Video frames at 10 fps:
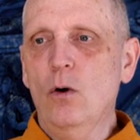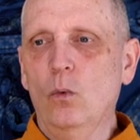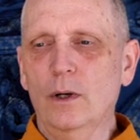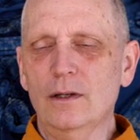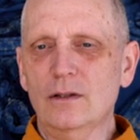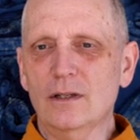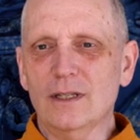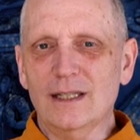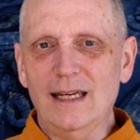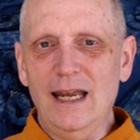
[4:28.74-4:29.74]
What is it
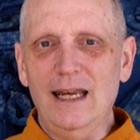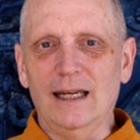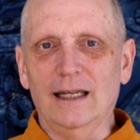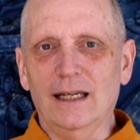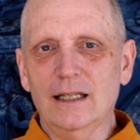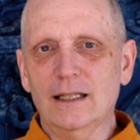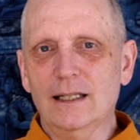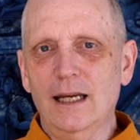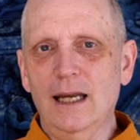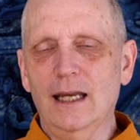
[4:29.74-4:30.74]
saying? It's
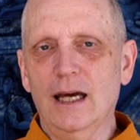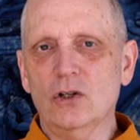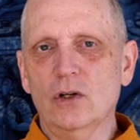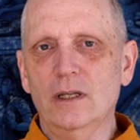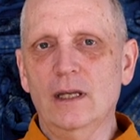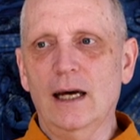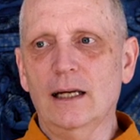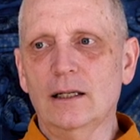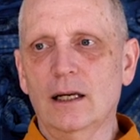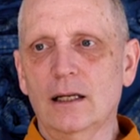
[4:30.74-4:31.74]
saying actually
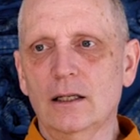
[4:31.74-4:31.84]
that